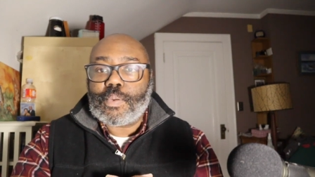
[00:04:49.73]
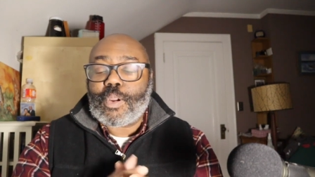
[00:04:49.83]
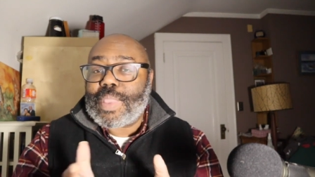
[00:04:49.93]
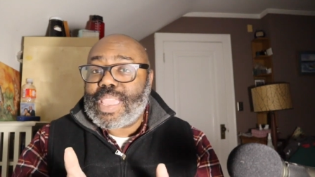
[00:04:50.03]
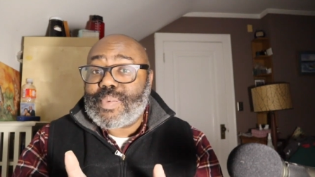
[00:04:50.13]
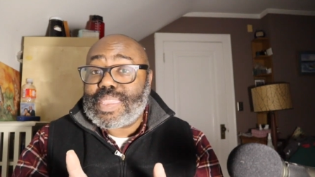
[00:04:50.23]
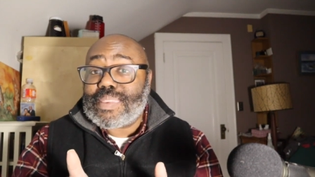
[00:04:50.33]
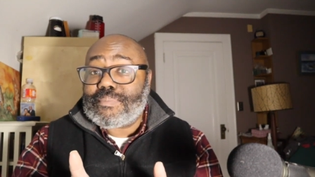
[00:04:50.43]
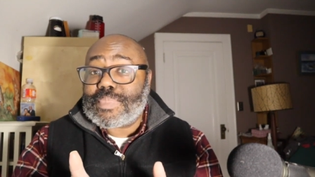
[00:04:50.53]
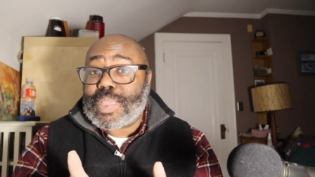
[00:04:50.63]
Or
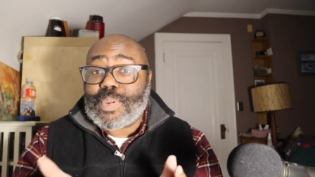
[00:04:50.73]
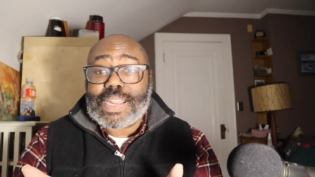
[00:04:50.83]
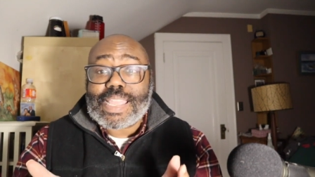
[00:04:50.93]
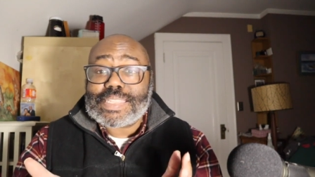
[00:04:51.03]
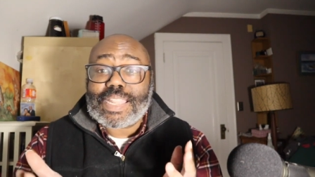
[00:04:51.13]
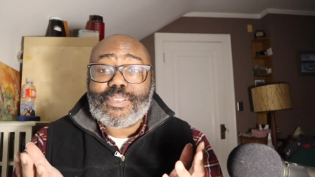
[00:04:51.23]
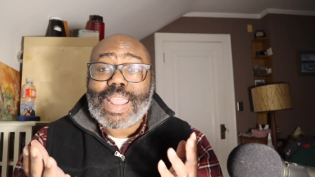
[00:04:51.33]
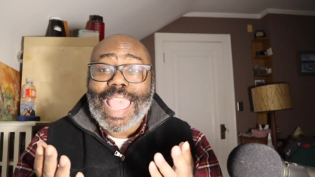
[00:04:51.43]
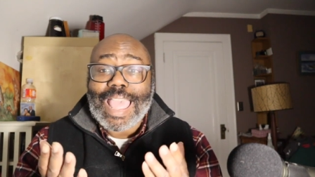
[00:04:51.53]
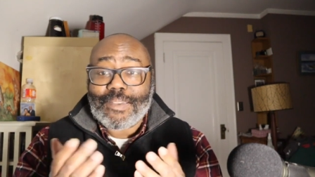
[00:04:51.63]
maybe they realize they
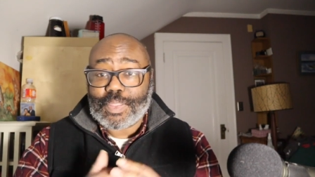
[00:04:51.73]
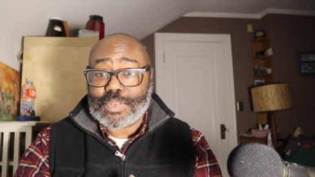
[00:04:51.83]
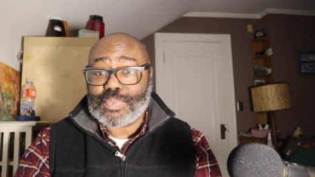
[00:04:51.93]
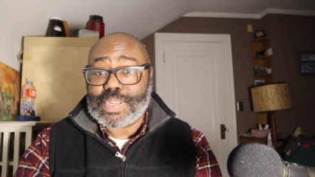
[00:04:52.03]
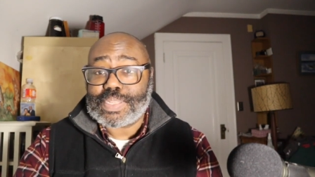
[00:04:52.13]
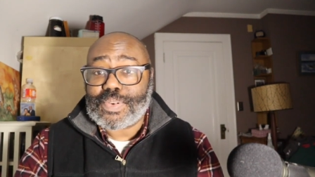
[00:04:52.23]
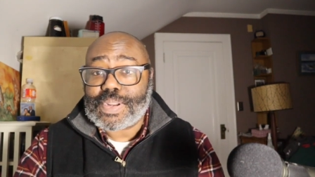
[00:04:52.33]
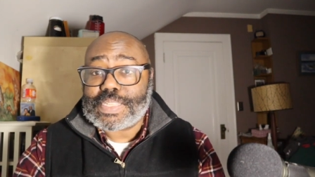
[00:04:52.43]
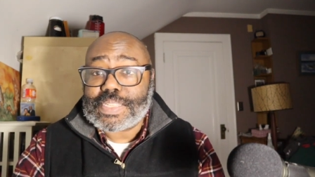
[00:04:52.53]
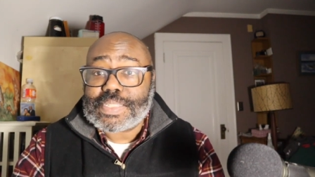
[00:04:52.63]
don't have those
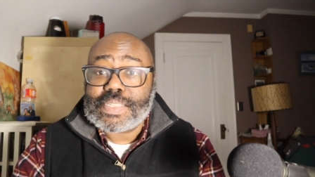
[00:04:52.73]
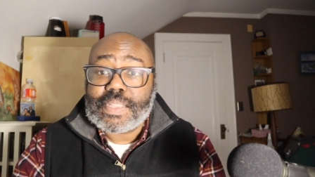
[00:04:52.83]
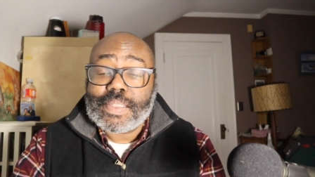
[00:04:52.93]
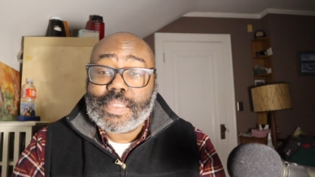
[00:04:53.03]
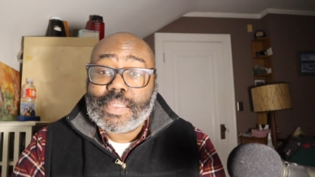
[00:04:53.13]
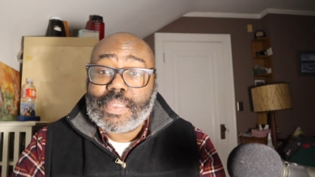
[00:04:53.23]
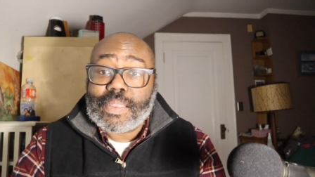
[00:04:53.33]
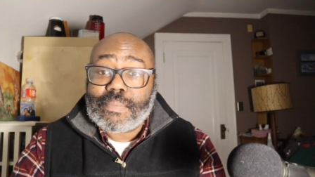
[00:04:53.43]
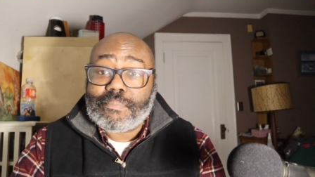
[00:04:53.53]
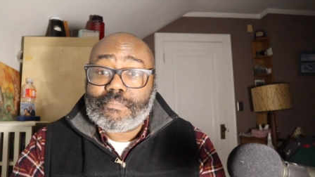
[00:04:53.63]
resources,
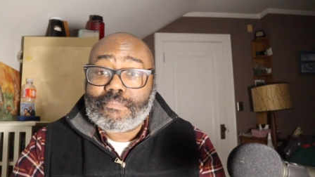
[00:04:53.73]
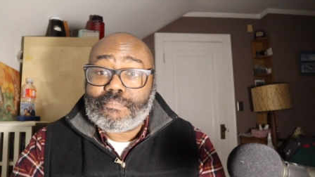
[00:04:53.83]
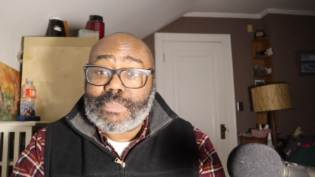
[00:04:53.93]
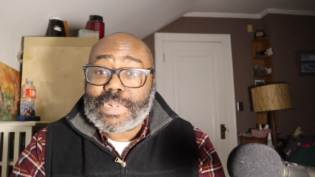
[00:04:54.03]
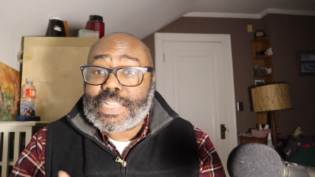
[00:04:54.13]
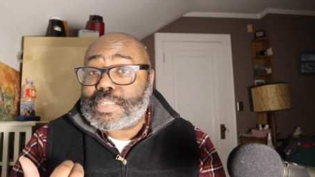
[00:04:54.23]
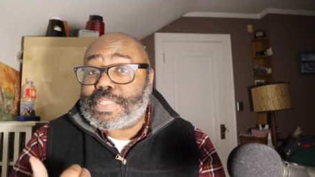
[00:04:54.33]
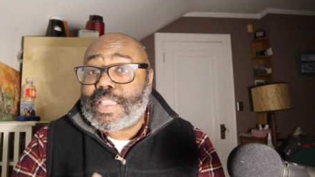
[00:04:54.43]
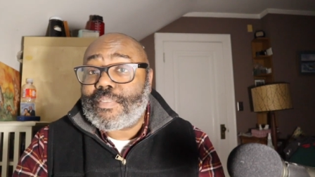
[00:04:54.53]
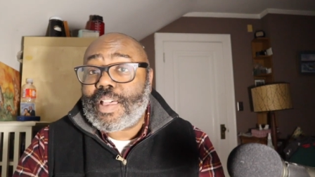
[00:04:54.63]
when they
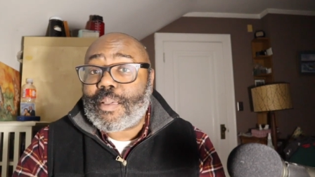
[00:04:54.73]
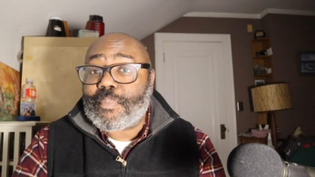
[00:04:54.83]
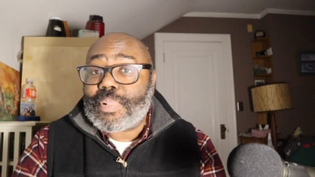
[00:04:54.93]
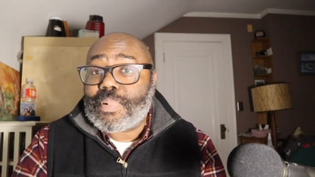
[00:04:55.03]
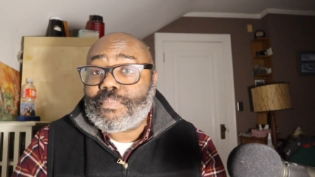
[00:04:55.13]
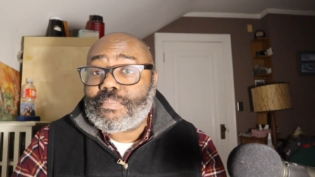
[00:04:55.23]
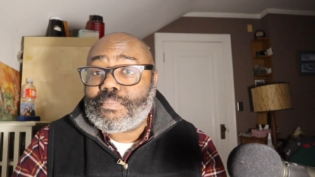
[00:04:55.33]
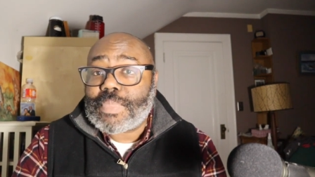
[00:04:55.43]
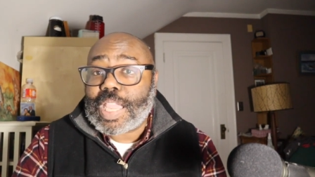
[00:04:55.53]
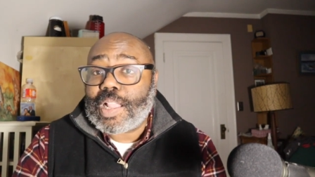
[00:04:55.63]
just give up
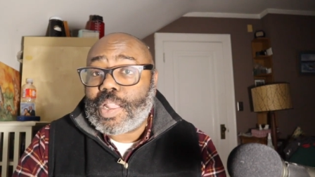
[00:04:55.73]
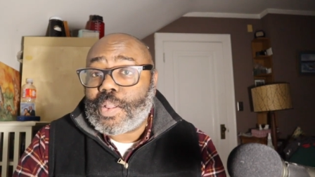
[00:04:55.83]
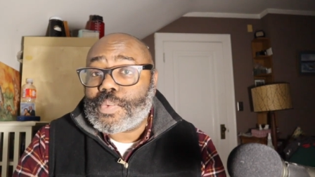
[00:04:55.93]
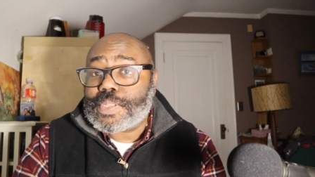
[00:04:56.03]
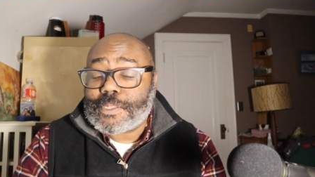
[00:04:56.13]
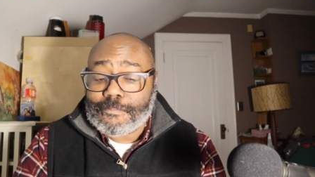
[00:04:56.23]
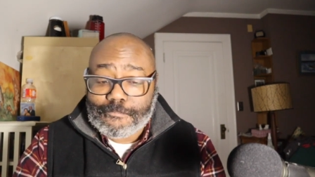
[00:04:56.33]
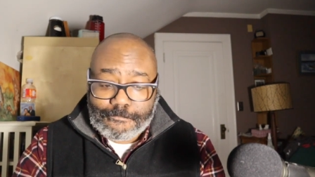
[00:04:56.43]
and close.